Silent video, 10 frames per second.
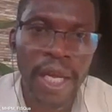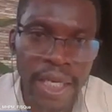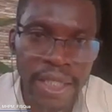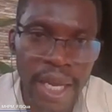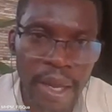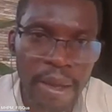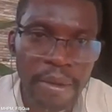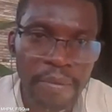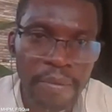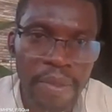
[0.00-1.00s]

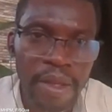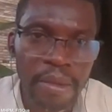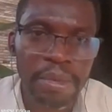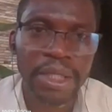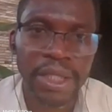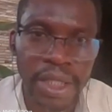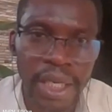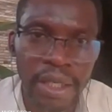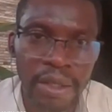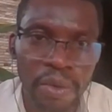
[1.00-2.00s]
healthcare
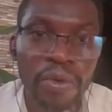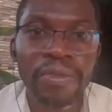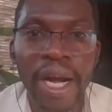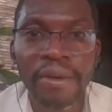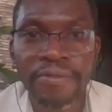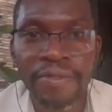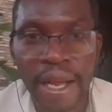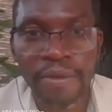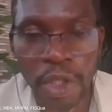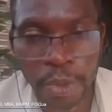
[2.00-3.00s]
personnel over
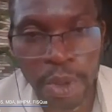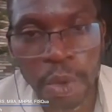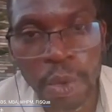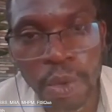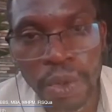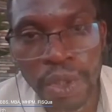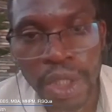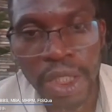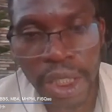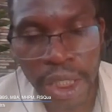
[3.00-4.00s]
5
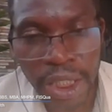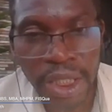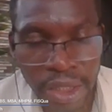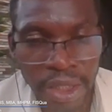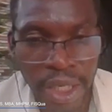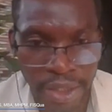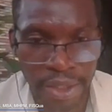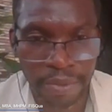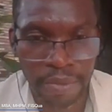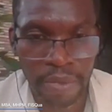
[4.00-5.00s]
hospitals in the
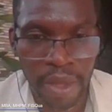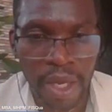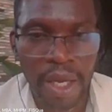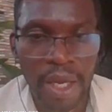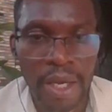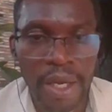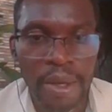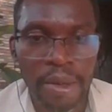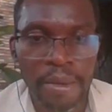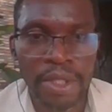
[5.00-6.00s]
state.
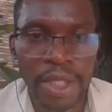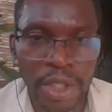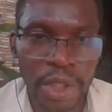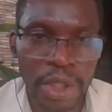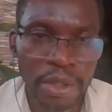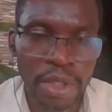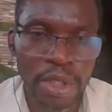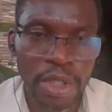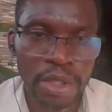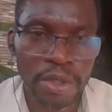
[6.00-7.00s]

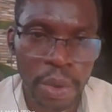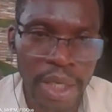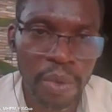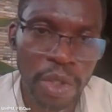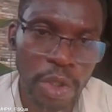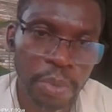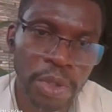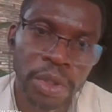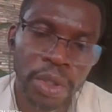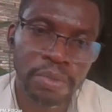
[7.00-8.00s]
This train was
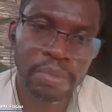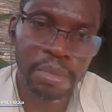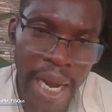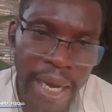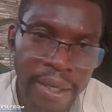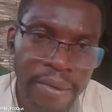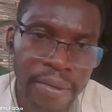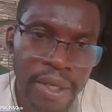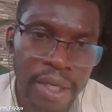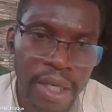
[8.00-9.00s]
sponsored by